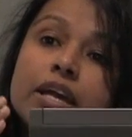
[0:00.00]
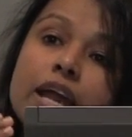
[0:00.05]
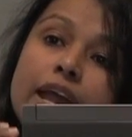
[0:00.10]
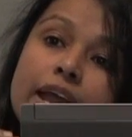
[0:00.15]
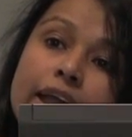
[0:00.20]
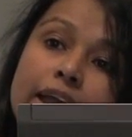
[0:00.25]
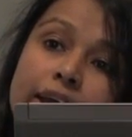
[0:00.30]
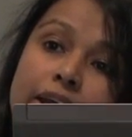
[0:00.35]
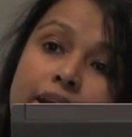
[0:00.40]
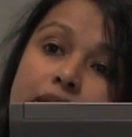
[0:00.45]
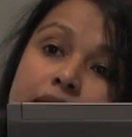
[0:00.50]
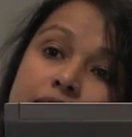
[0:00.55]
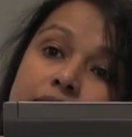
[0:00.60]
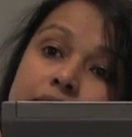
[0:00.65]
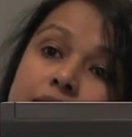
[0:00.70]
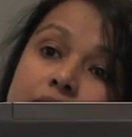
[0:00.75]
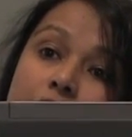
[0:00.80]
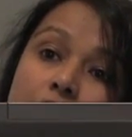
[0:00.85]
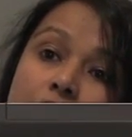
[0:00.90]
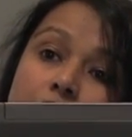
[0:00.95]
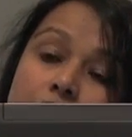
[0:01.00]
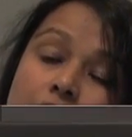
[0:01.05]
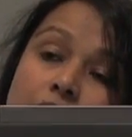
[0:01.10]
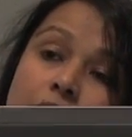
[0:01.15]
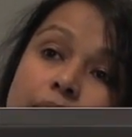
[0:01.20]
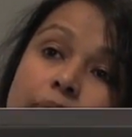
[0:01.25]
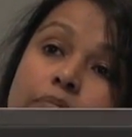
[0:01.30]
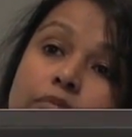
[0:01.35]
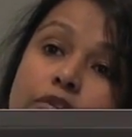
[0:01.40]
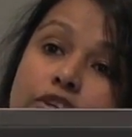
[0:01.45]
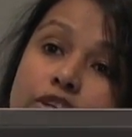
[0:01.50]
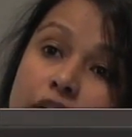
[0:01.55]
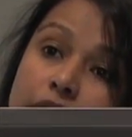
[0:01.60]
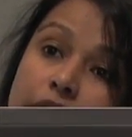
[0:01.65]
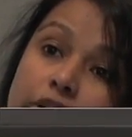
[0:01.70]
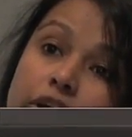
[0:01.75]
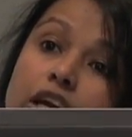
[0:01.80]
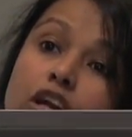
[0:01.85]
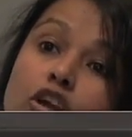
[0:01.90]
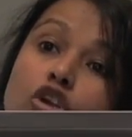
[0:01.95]
as
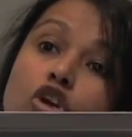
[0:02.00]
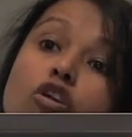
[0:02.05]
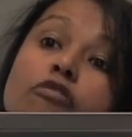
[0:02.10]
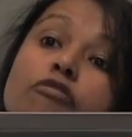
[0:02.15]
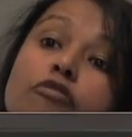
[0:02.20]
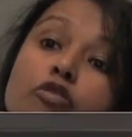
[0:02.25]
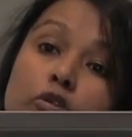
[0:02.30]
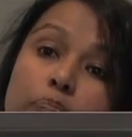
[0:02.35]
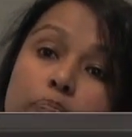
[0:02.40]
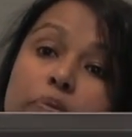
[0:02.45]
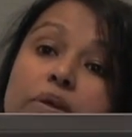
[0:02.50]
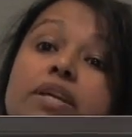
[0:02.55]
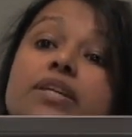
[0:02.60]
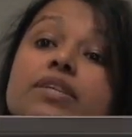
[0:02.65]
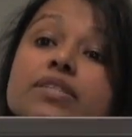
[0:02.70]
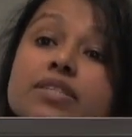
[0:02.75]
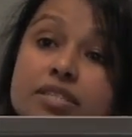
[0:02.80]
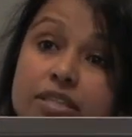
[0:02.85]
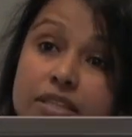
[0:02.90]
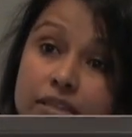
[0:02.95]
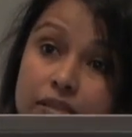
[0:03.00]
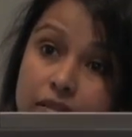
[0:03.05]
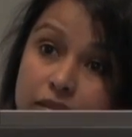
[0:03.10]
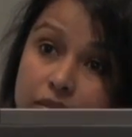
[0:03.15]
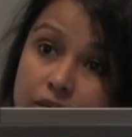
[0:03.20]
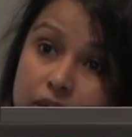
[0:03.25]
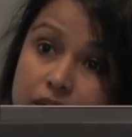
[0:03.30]
Sharia law for peace deal.